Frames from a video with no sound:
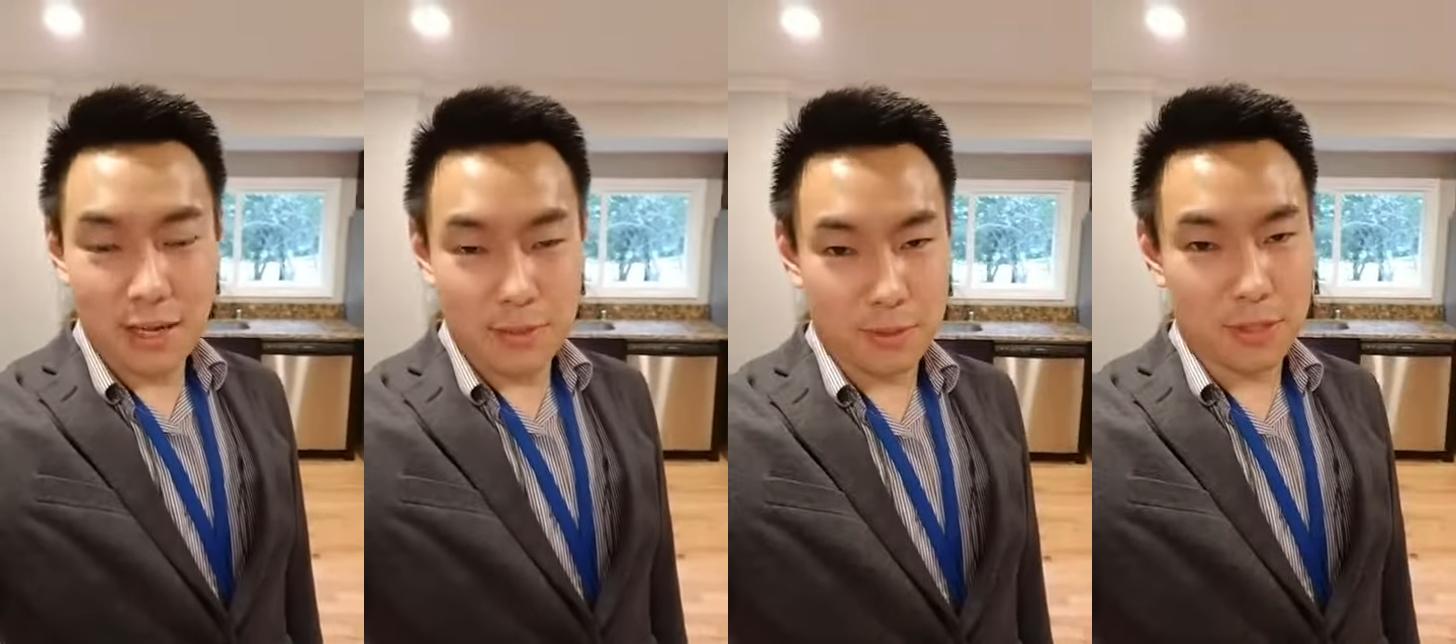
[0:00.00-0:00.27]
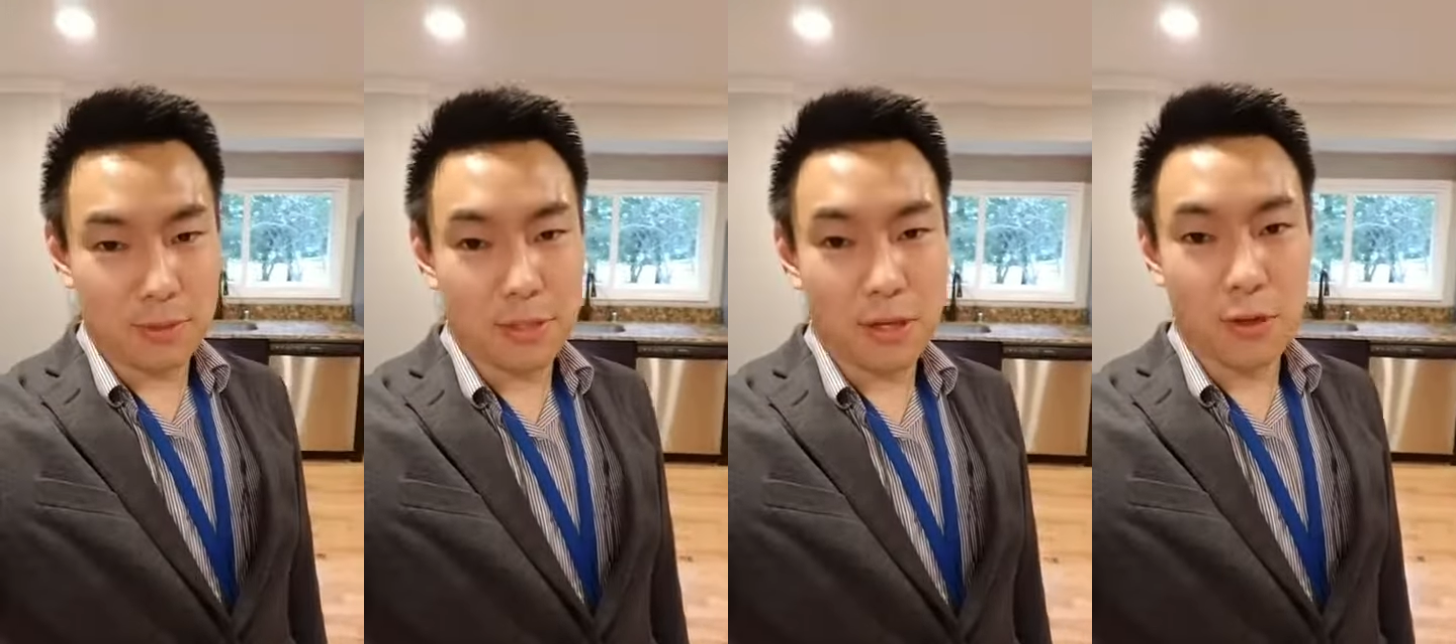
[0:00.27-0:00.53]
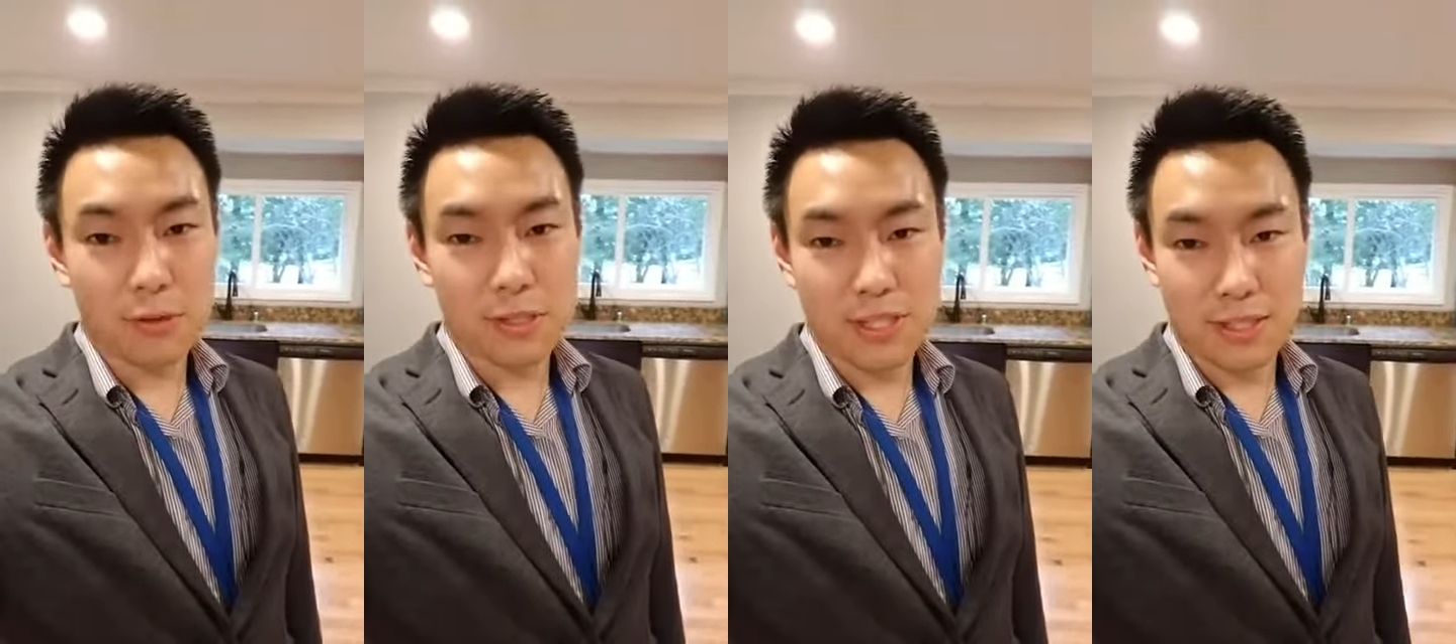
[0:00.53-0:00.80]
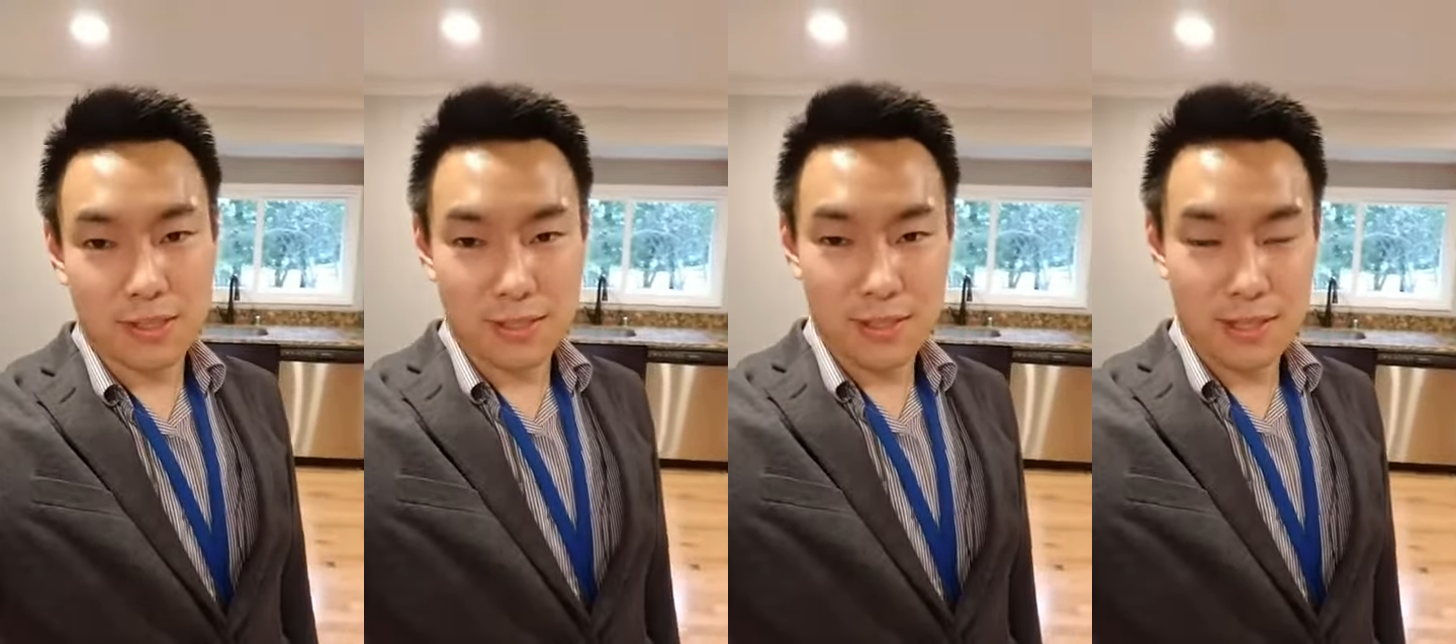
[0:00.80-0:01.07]
I'm going to be
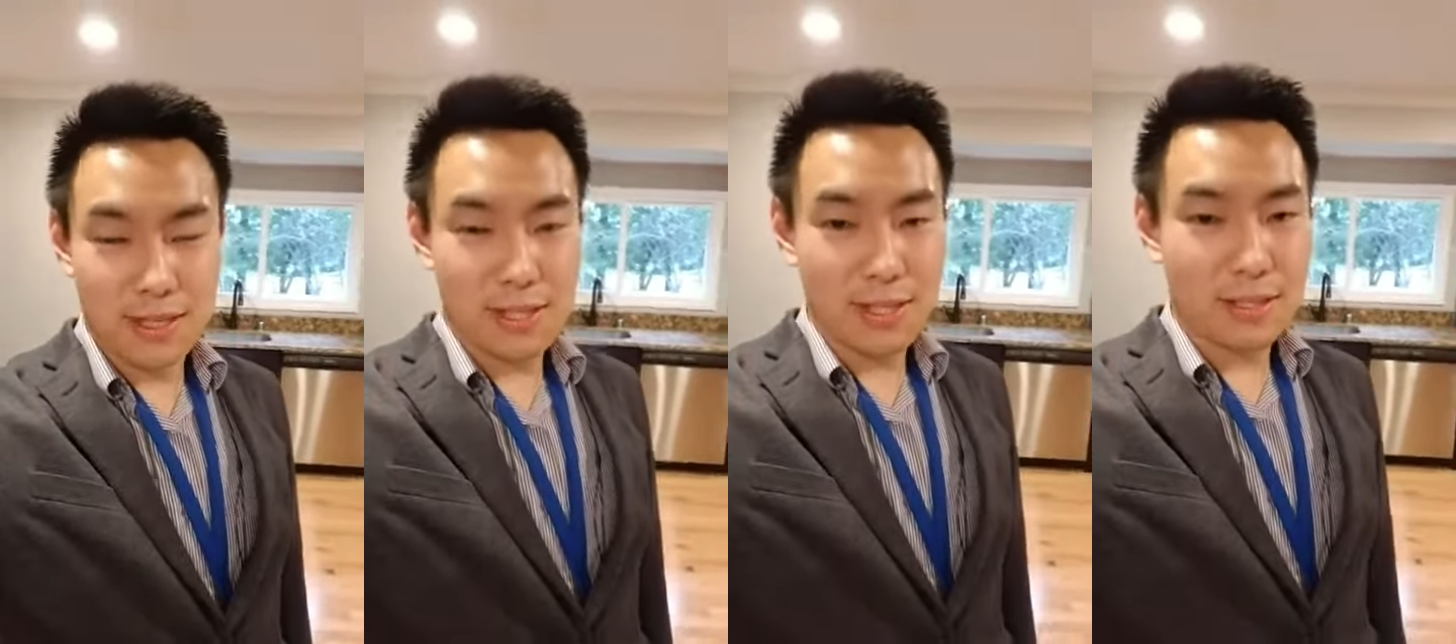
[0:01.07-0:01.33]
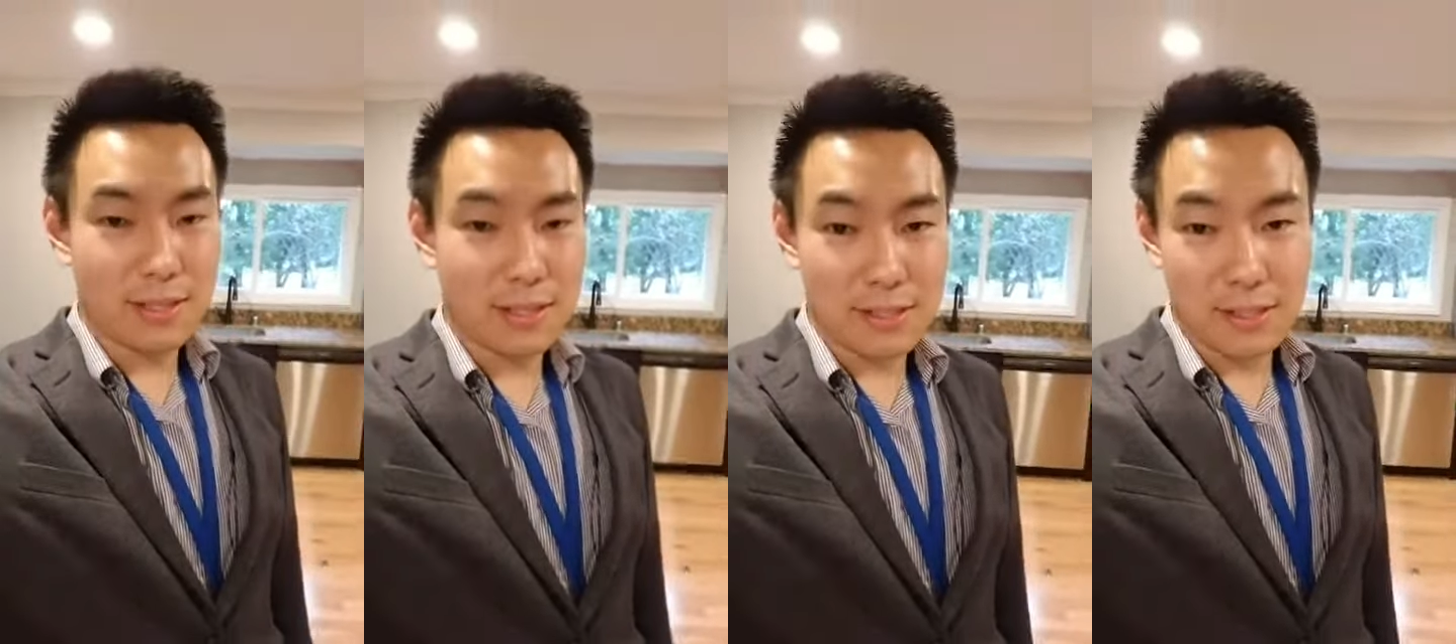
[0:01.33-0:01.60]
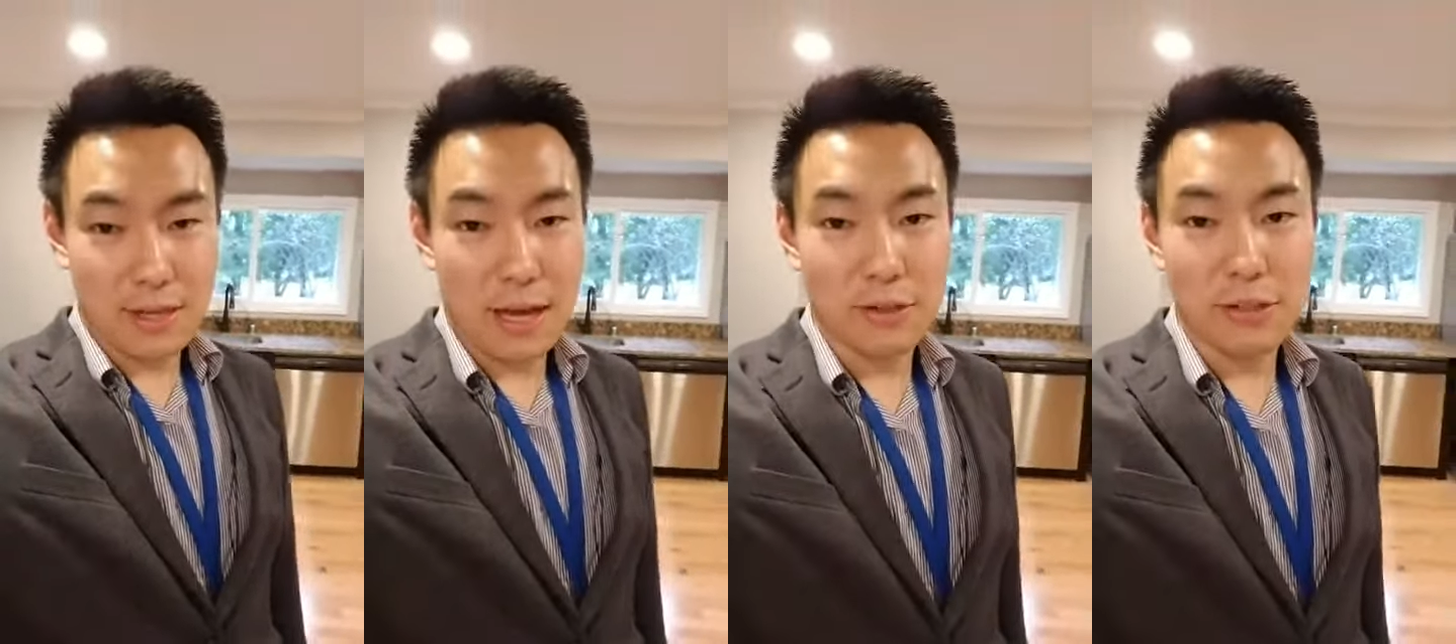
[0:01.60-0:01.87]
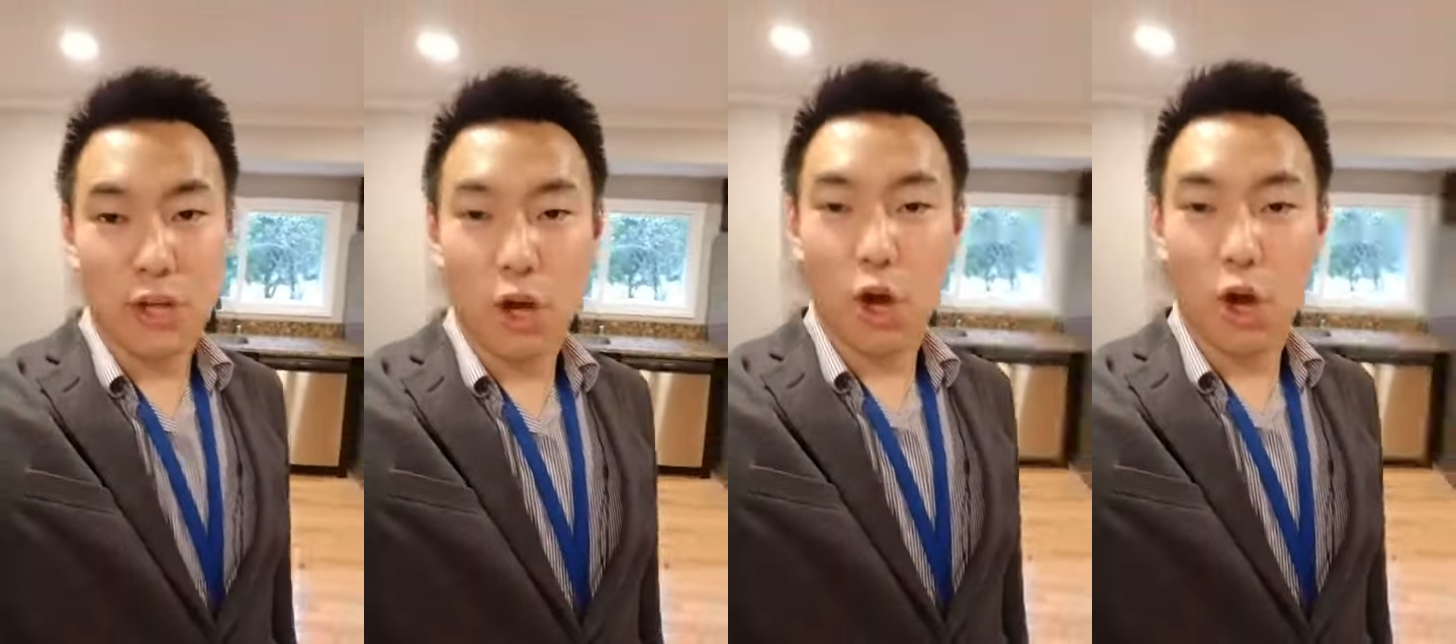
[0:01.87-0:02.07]
hosting this house